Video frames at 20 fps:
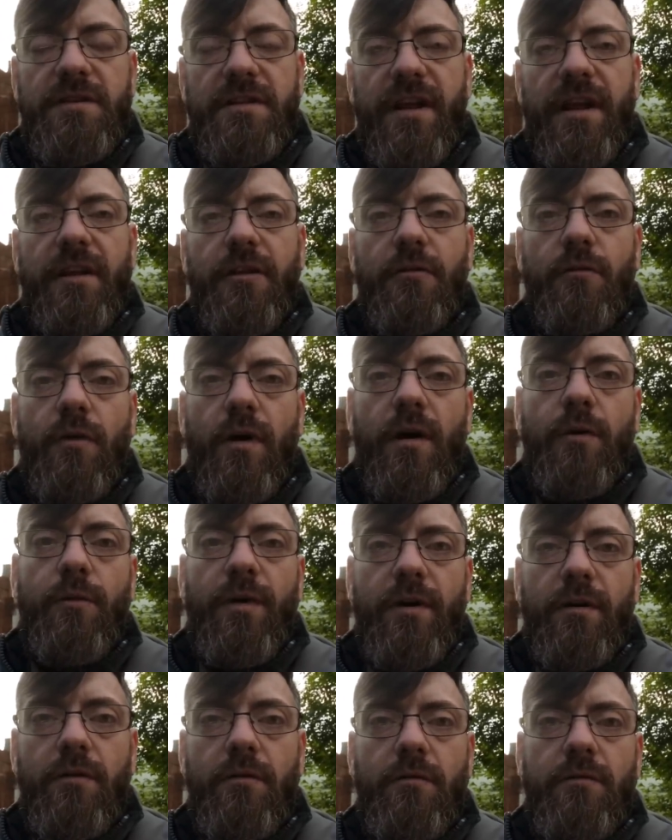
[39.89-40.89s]
let you know how
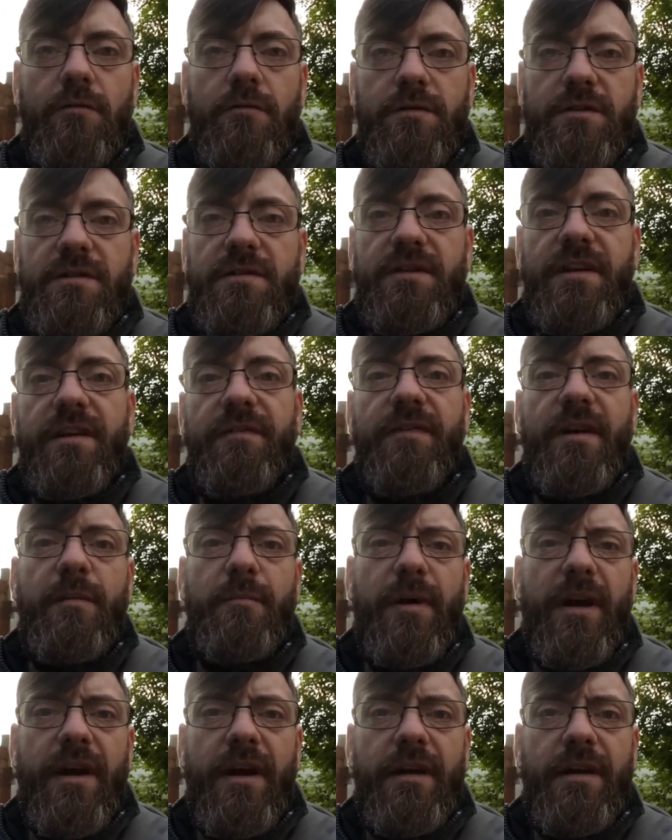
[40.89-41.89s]
it goes, see if I
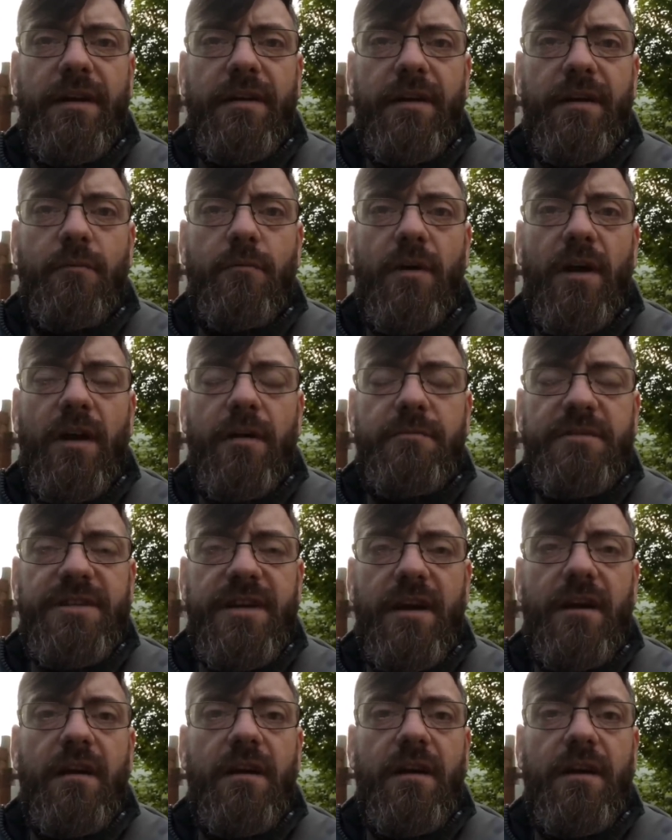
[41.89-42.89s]
buy anything while I'm
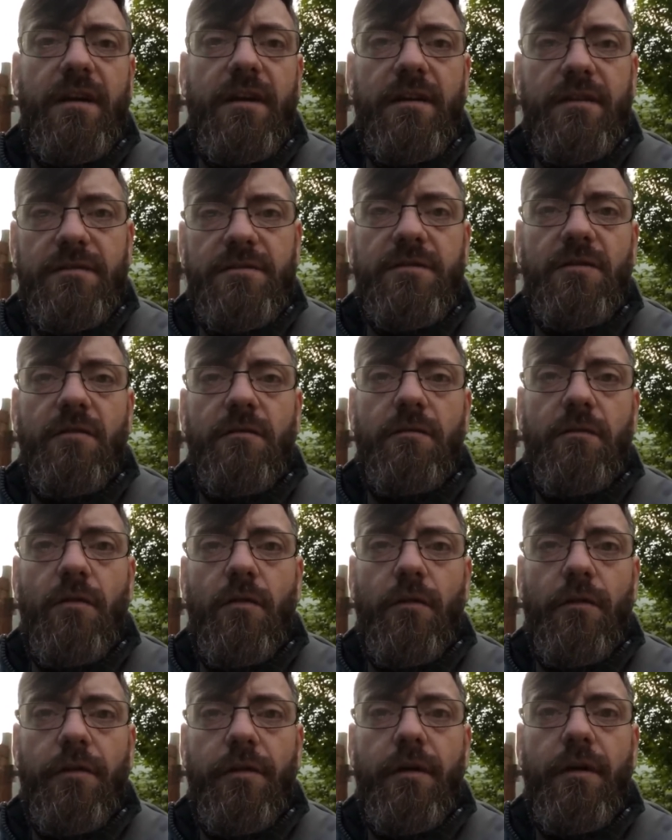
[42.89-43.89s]
selling and so
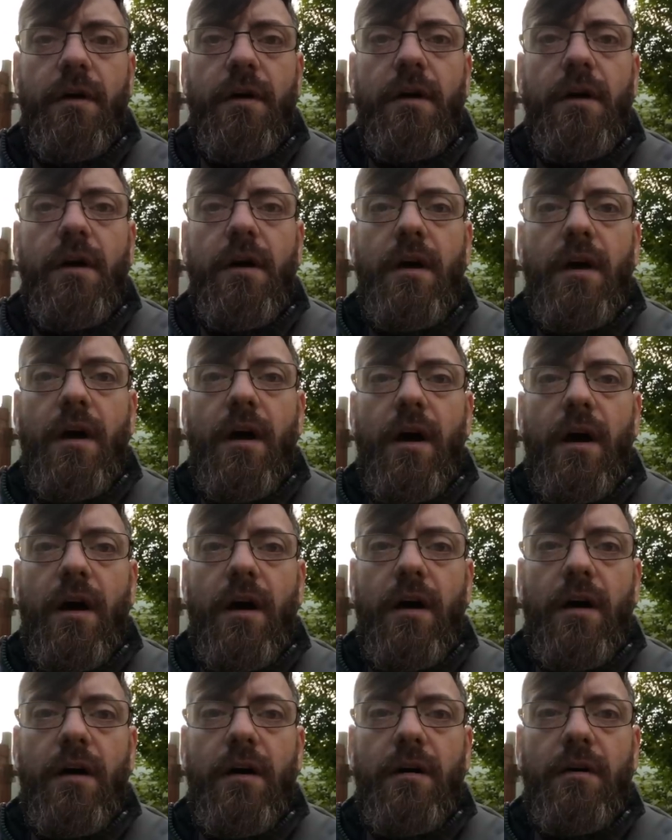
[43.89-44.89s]
forth.
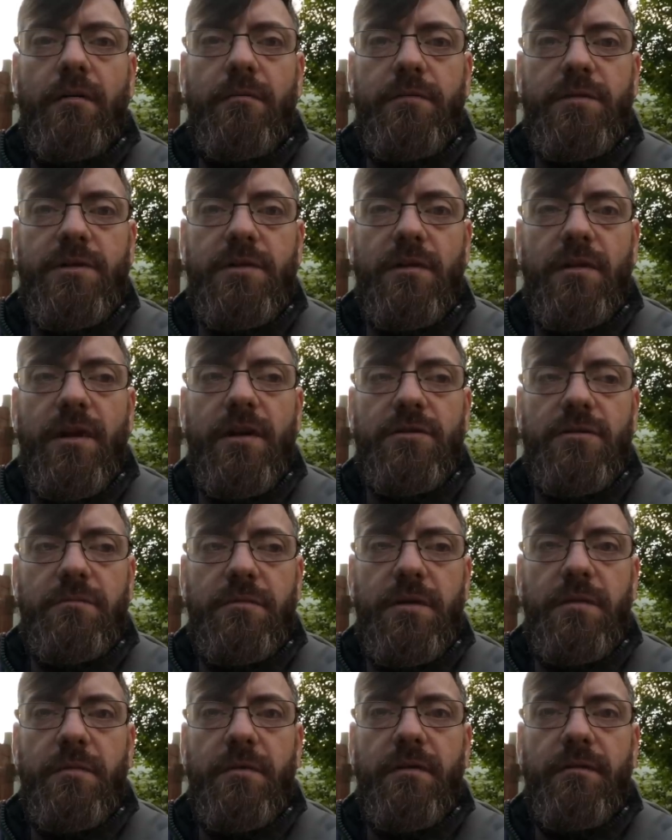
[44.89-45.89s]
So that should
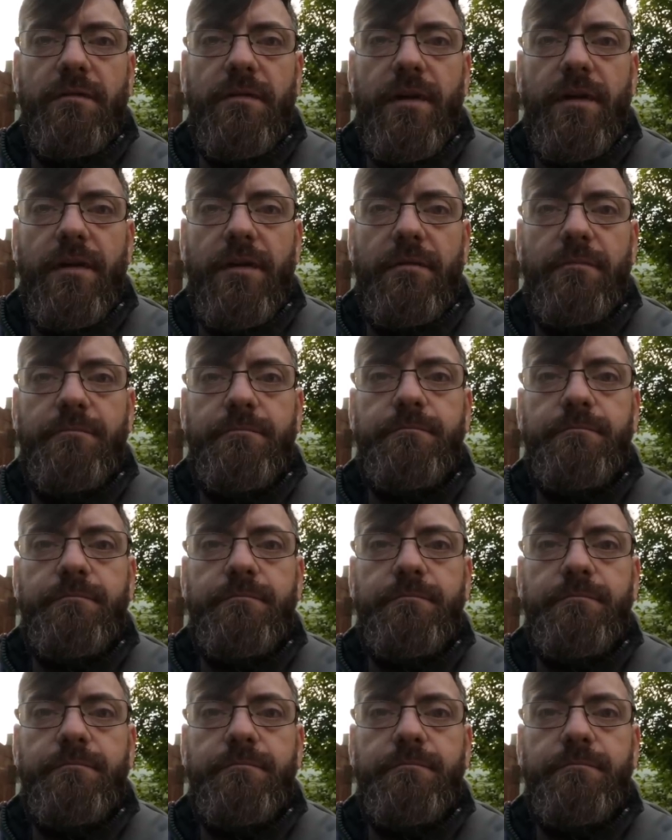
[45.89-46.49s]
be a bit of fun.